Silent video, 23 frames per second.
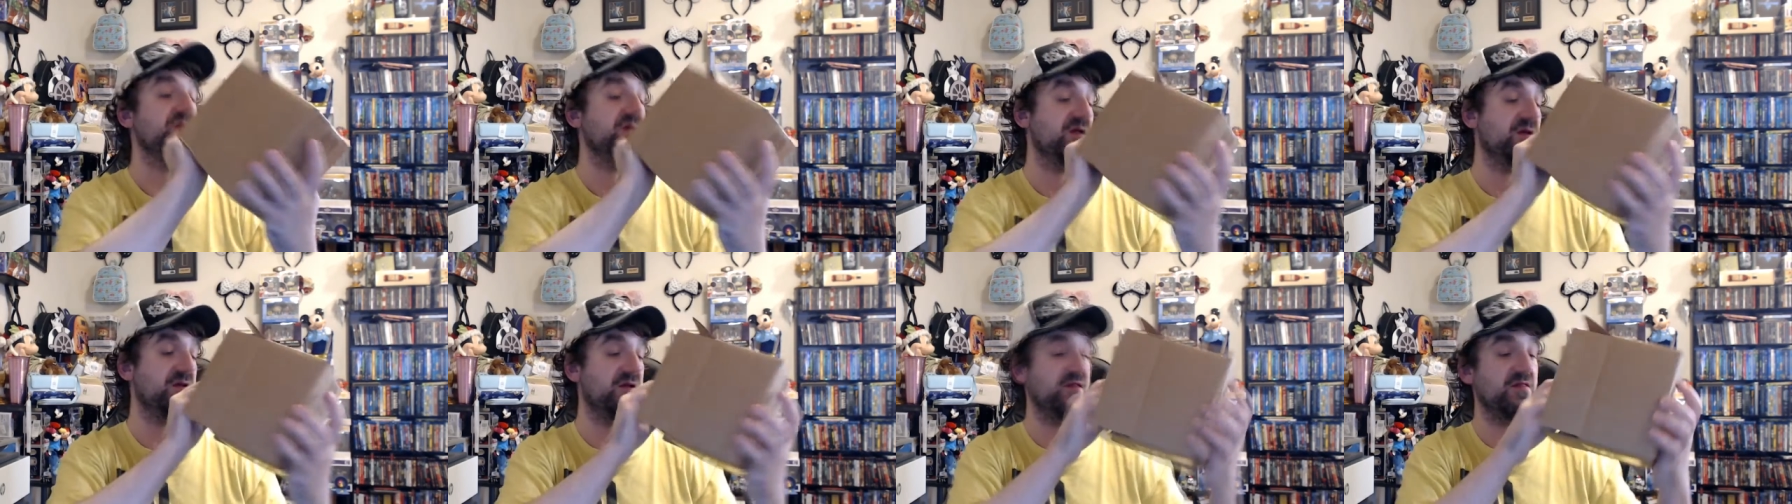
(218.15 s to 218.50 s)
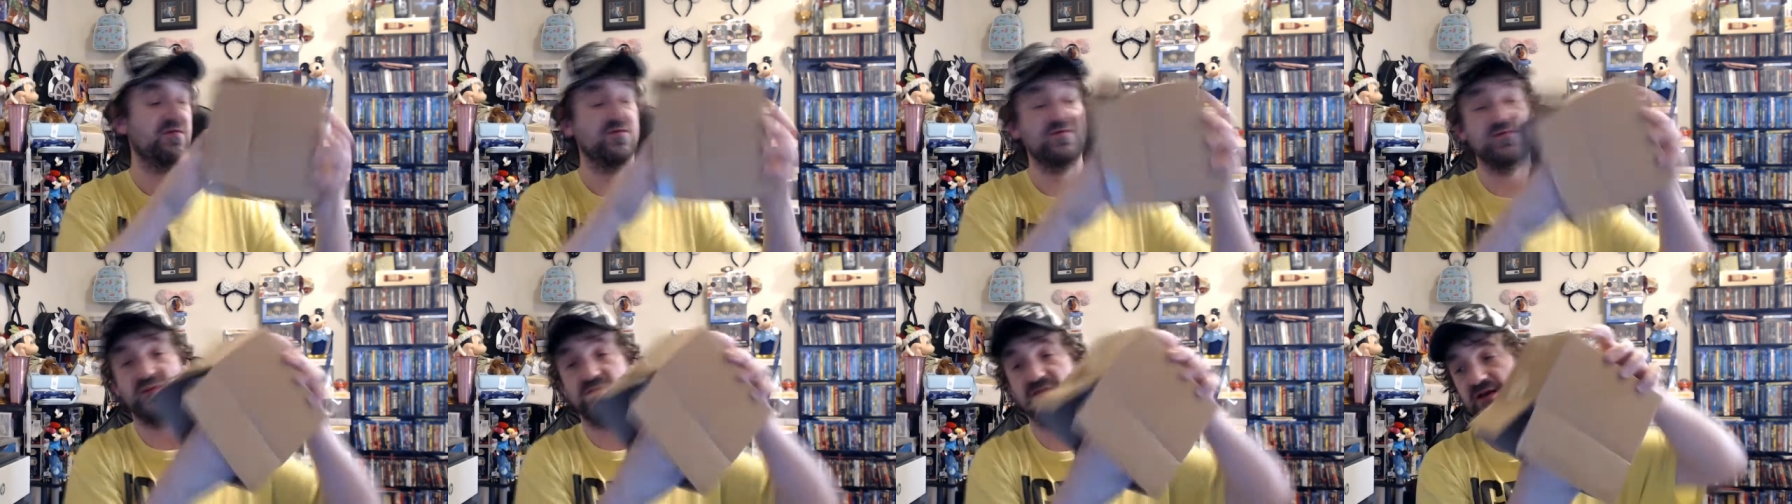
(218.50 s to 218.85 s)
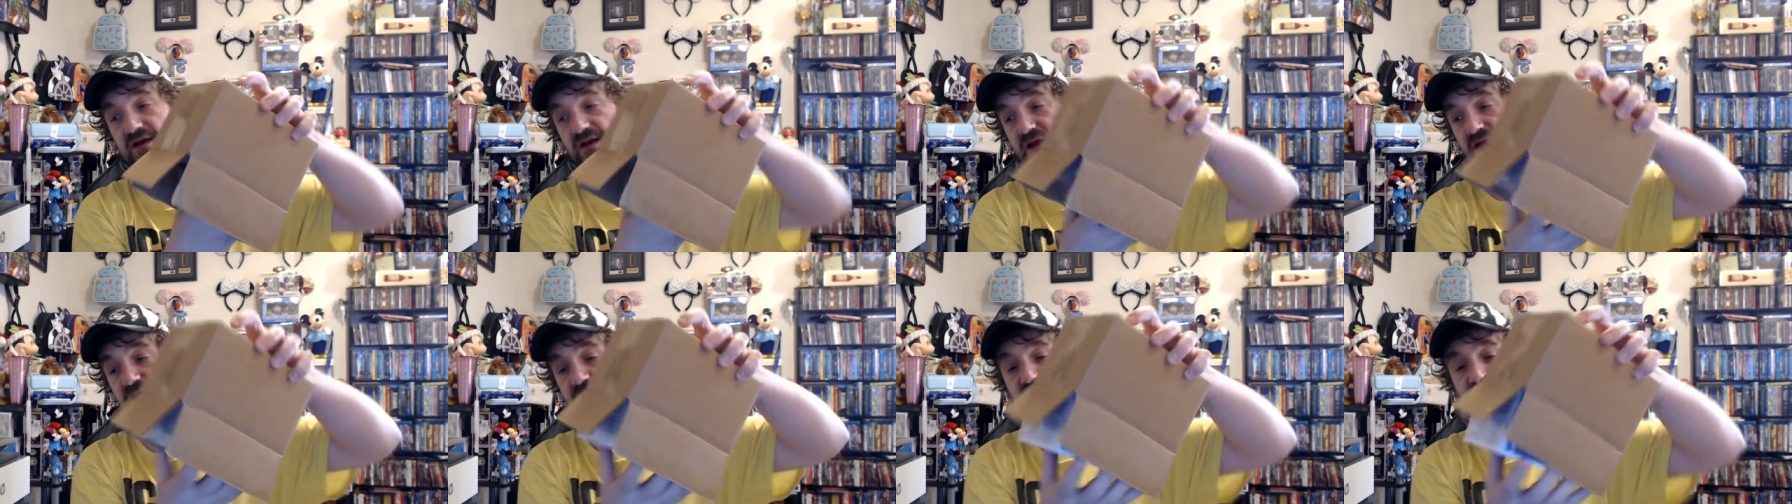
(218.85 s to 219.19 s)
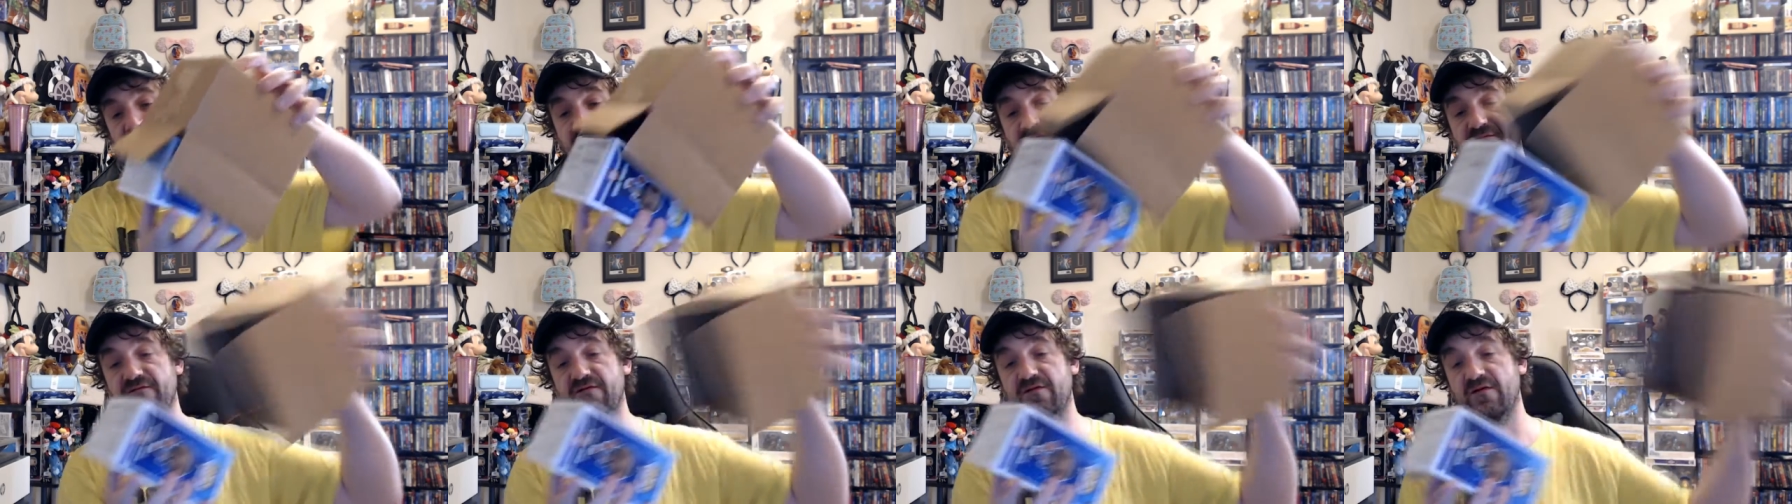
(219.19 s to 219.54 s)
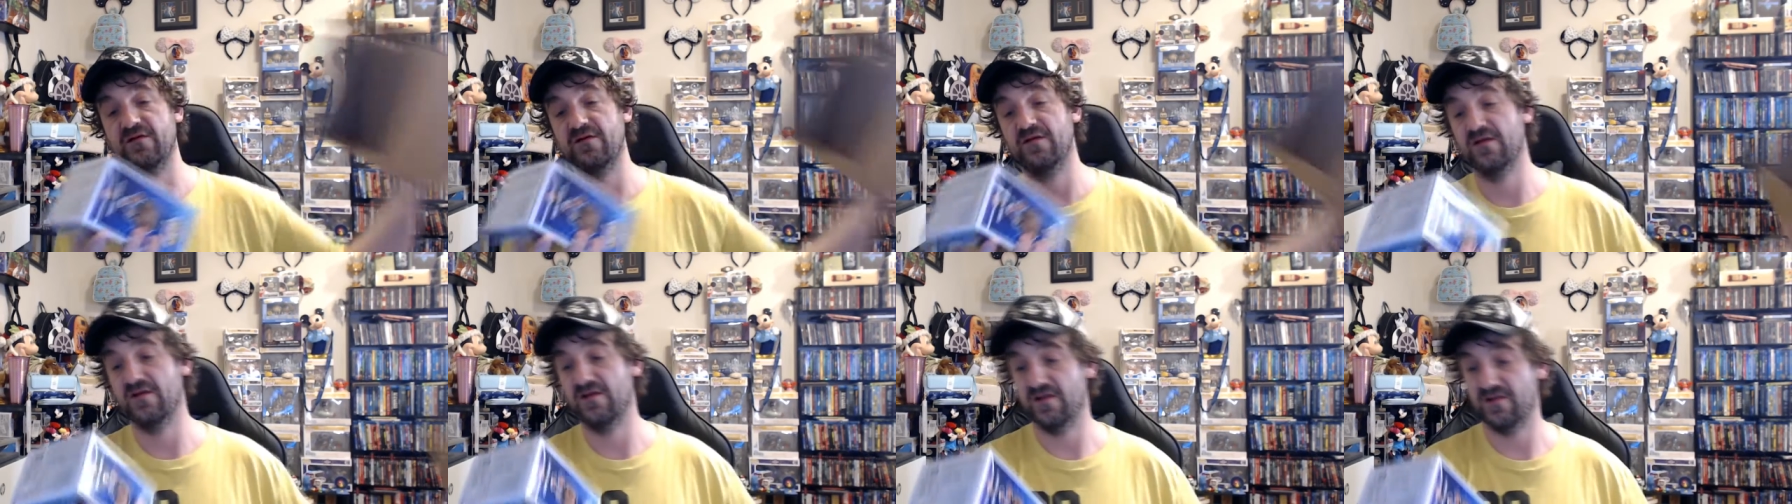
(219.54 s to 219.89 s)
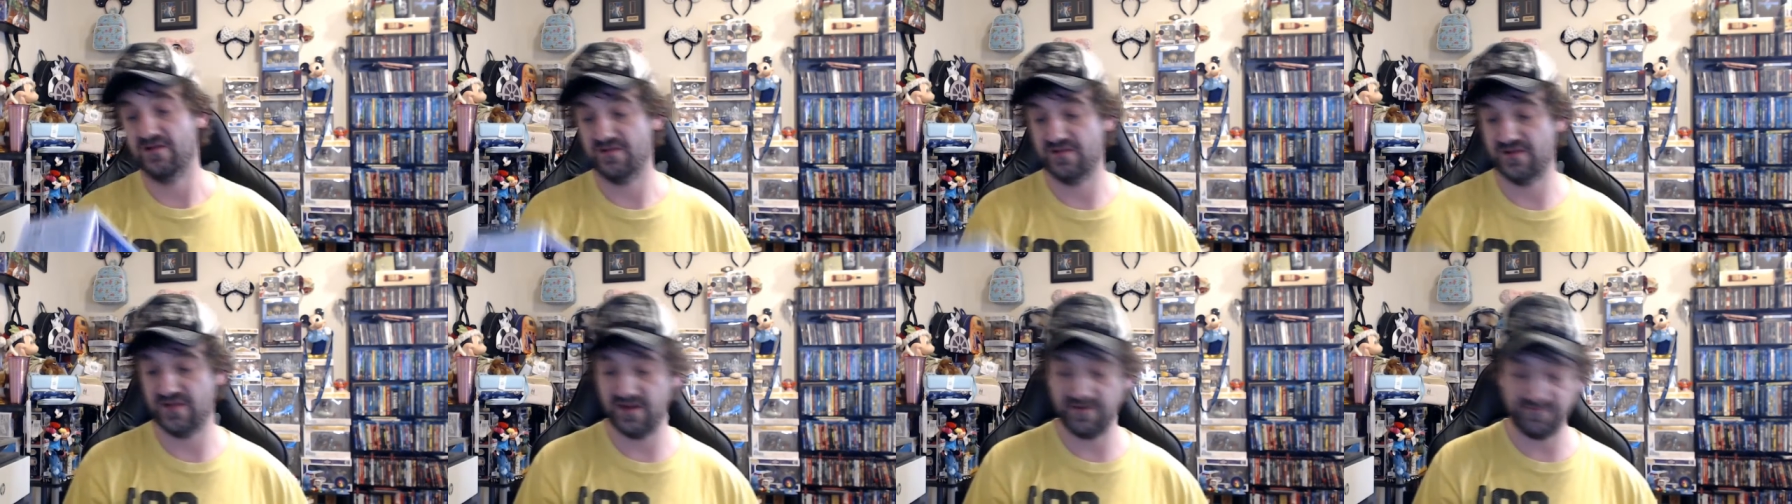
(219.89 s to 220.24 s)
Another one that I have
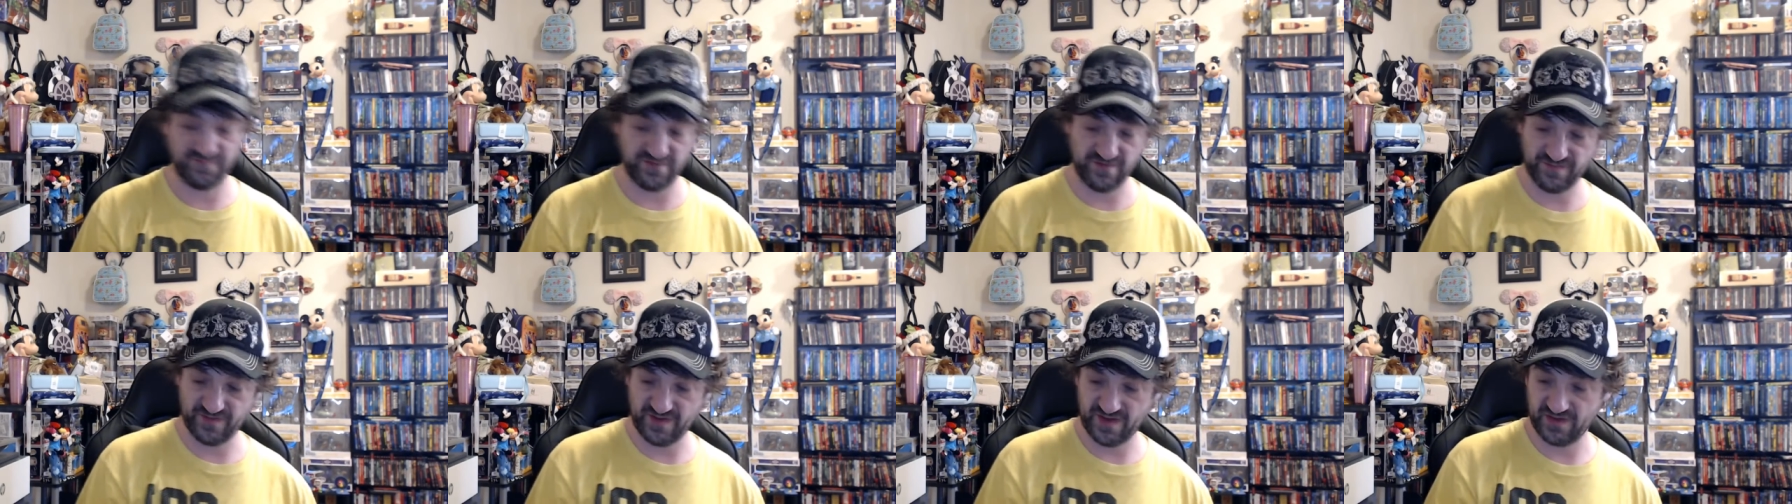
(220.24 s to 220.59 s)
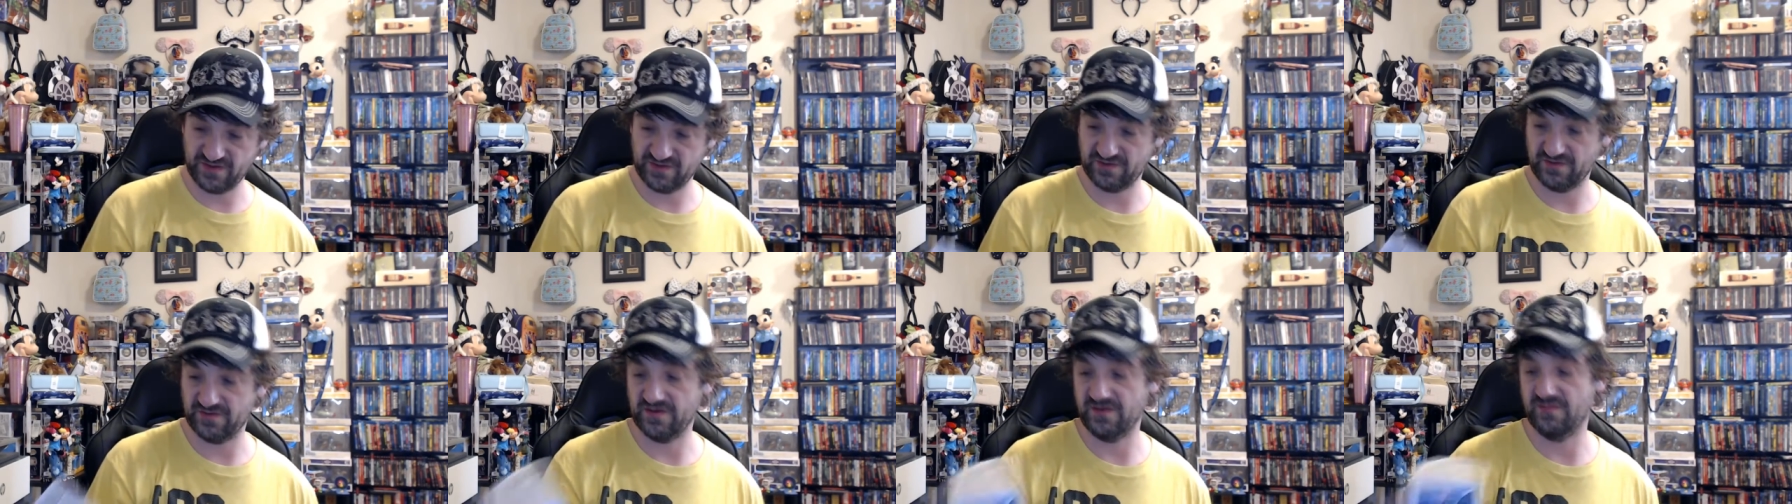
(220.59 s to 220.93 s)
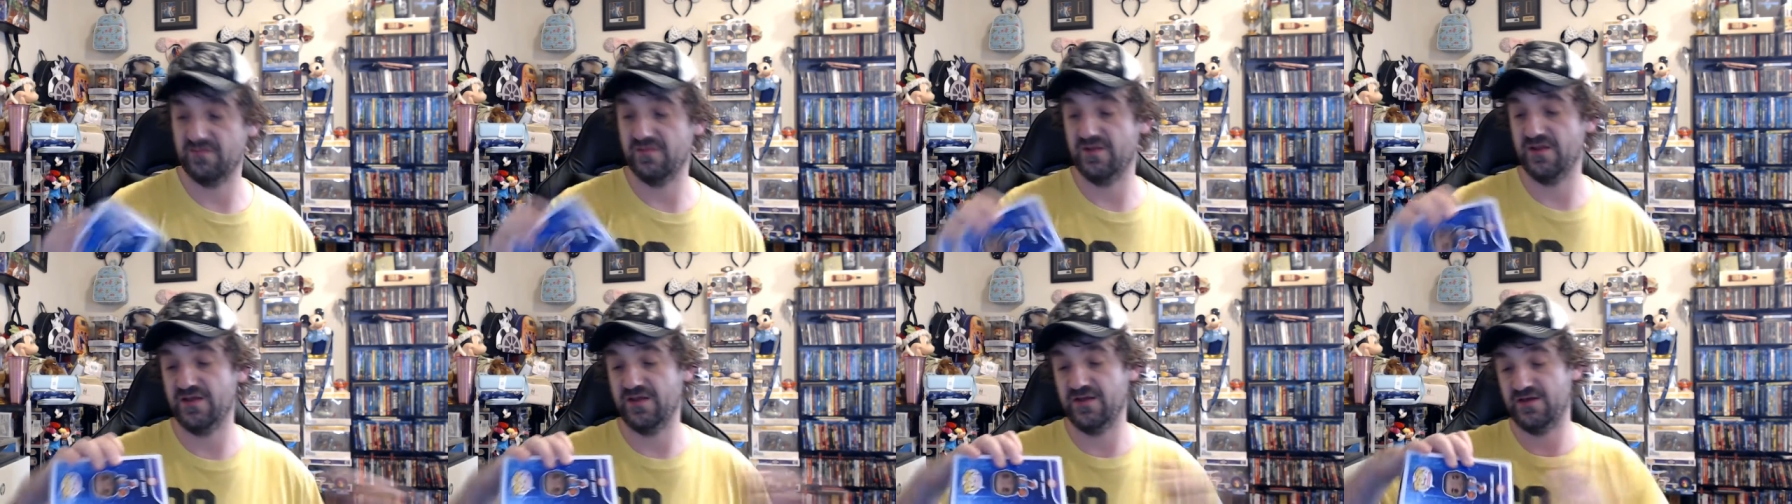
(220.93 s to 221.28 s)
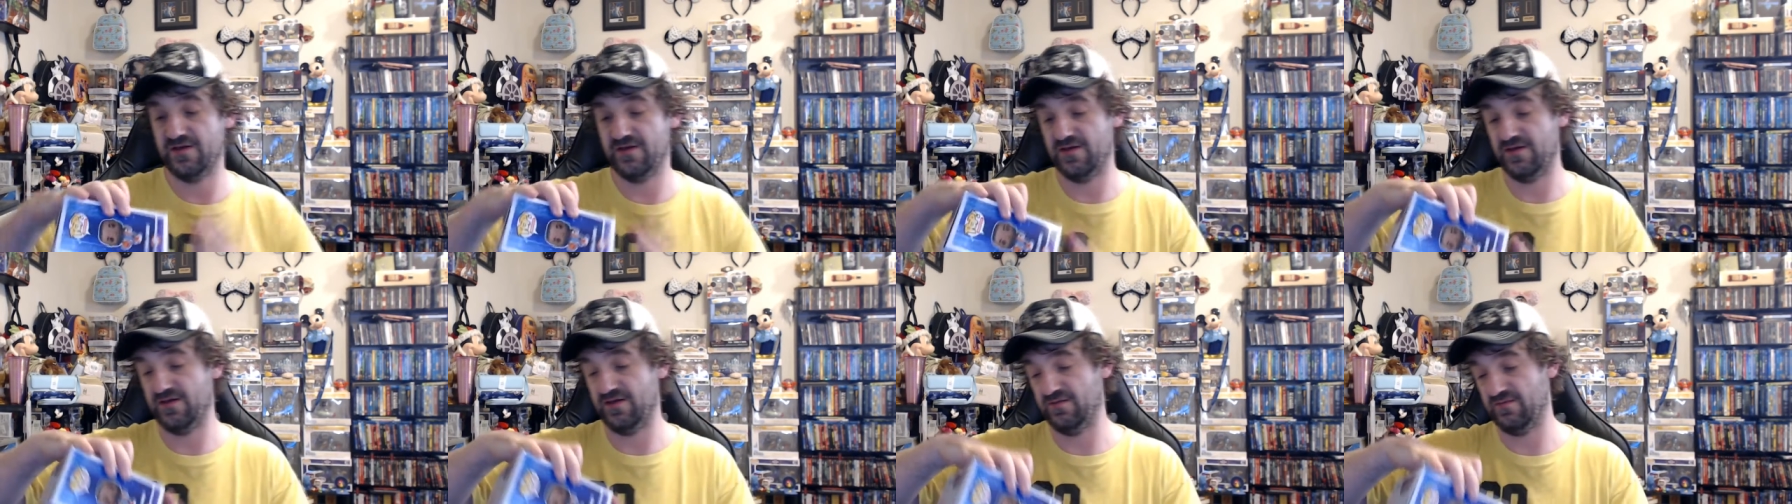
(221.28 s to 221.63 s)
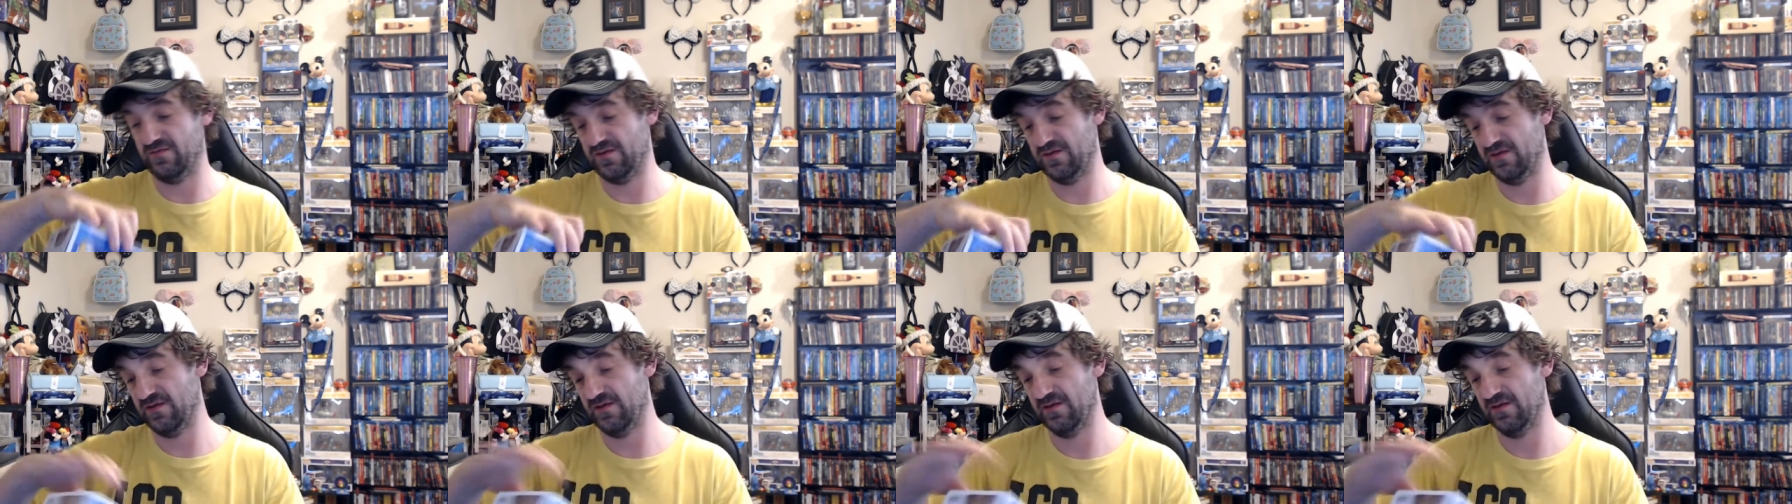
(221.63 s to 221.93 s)
definitely passed on a million times.